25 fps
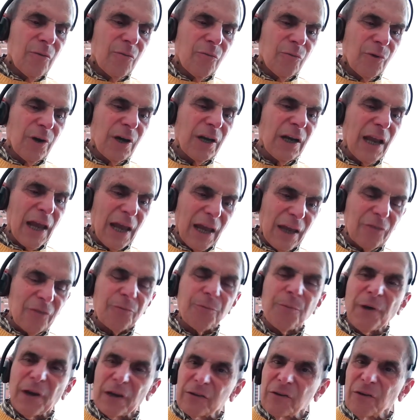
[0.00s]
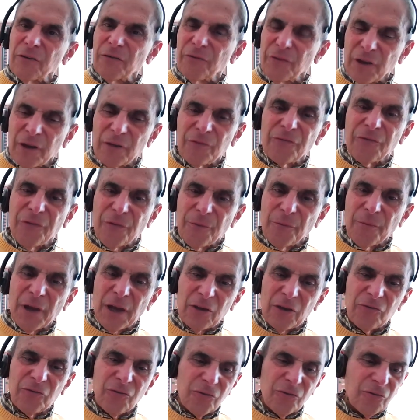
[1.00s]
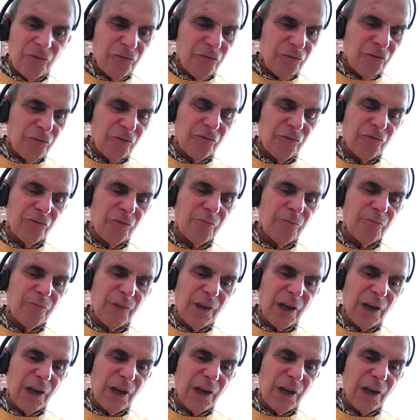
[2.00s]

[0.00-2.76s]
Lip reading: one aspect of the information system